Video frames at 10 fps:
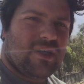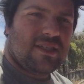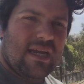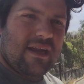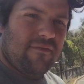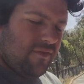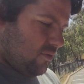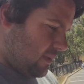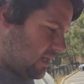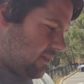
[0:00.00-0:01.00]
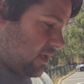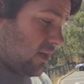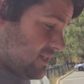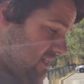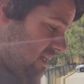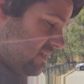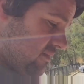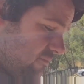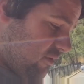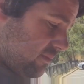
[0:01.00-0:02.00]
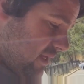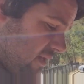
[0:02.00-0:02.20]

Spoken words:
I started filming anything, and I didn't end up filming